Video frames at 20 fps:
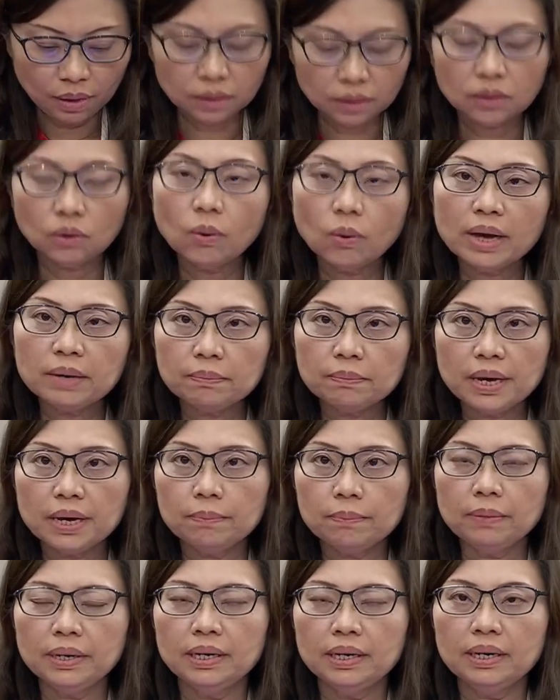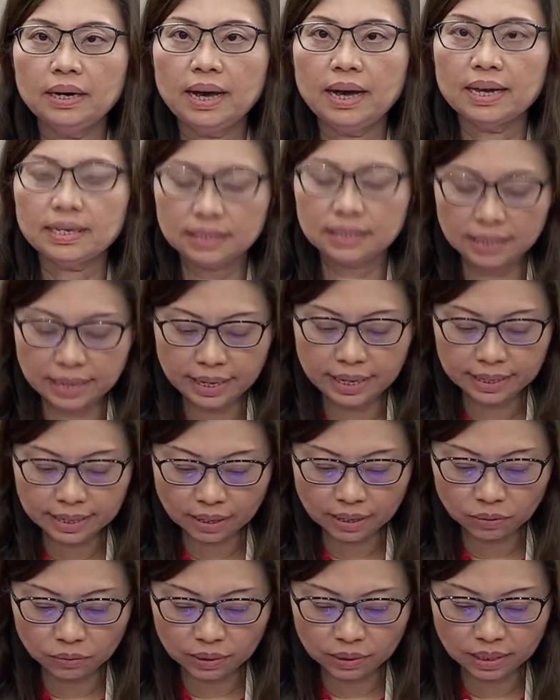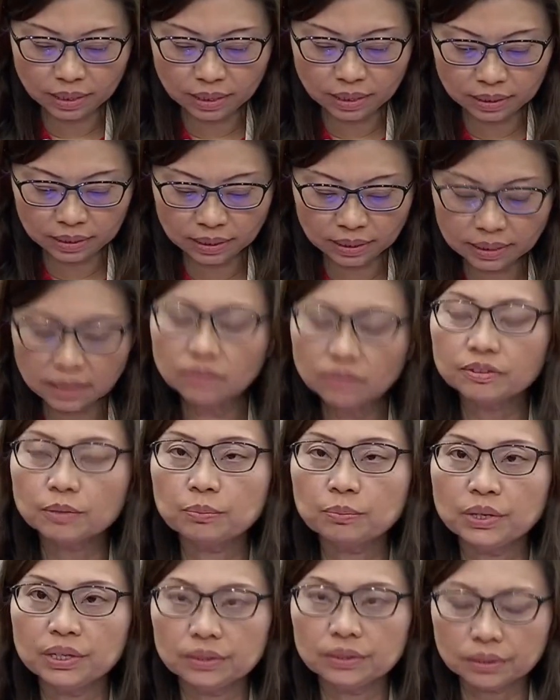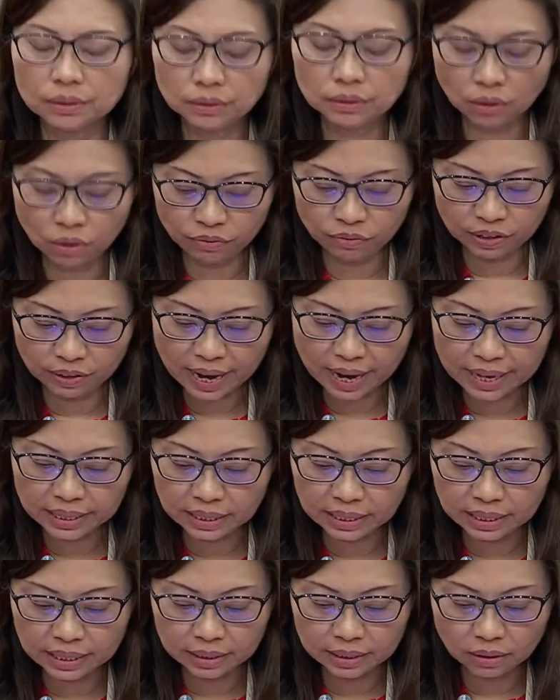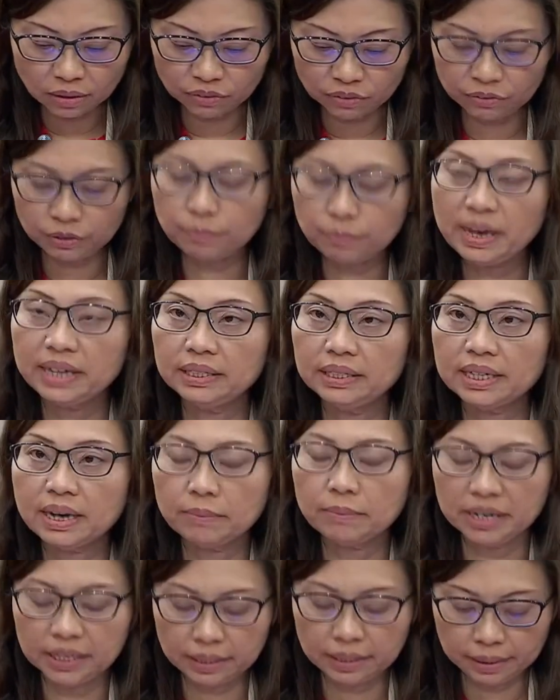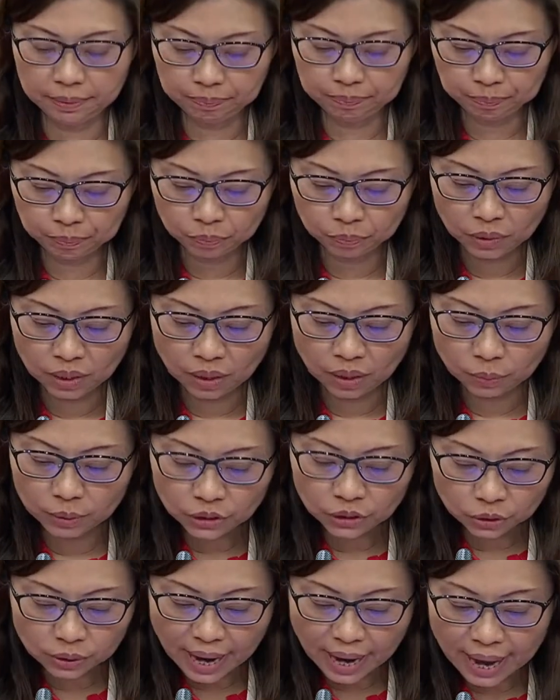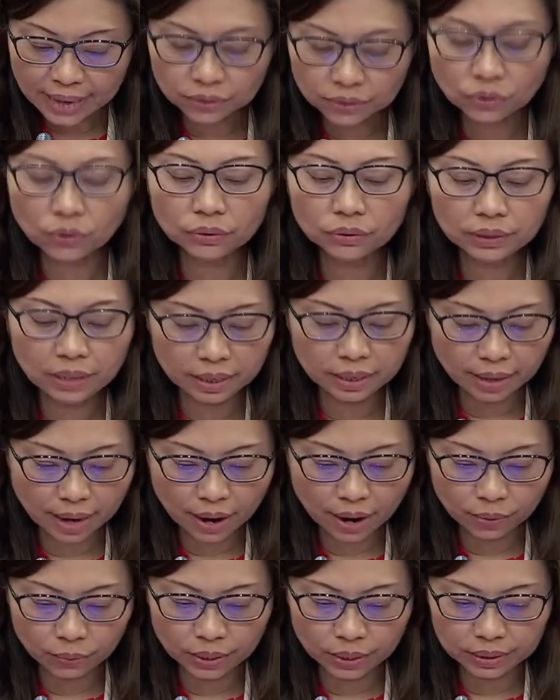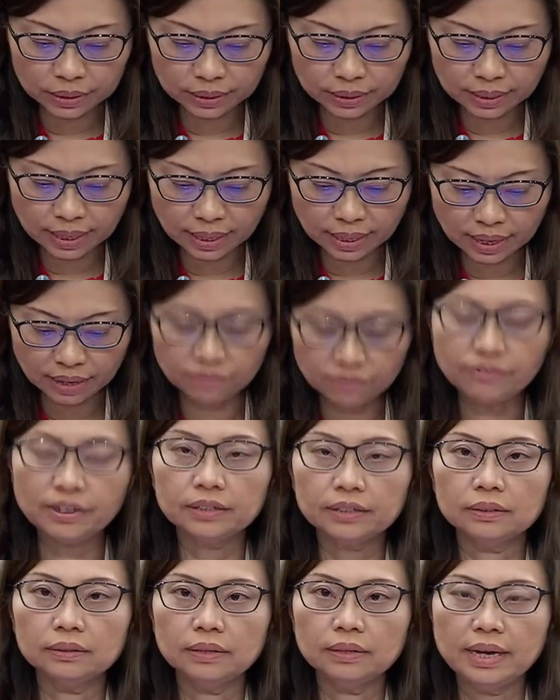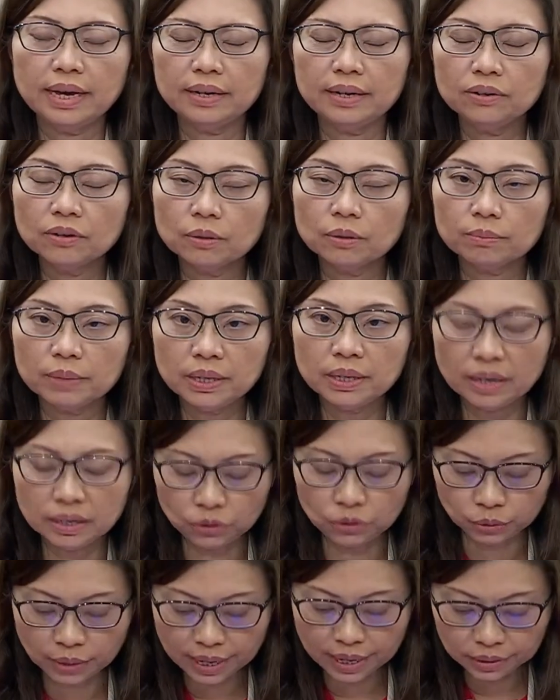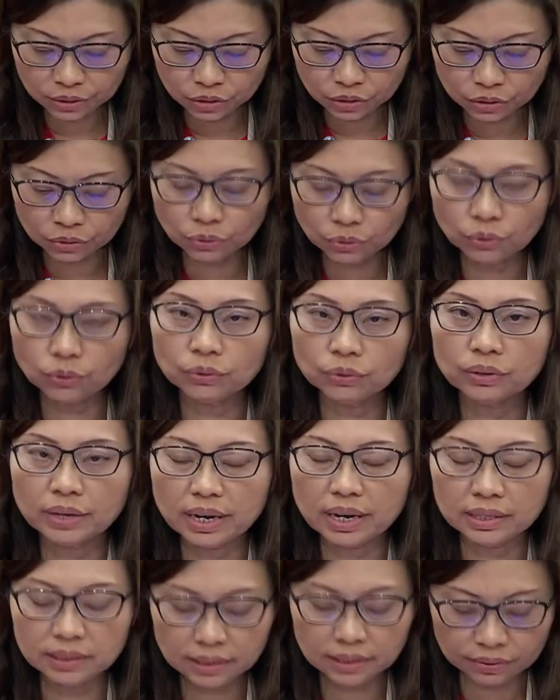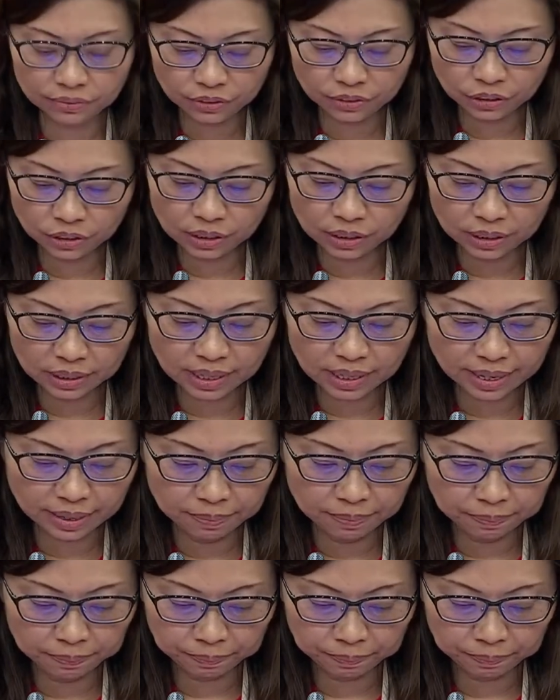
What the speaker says: The white paper has laid out a self-appraisal of our handling of the pandemic. I wish to add on in areas that I felt had not been addressed or insufficiently.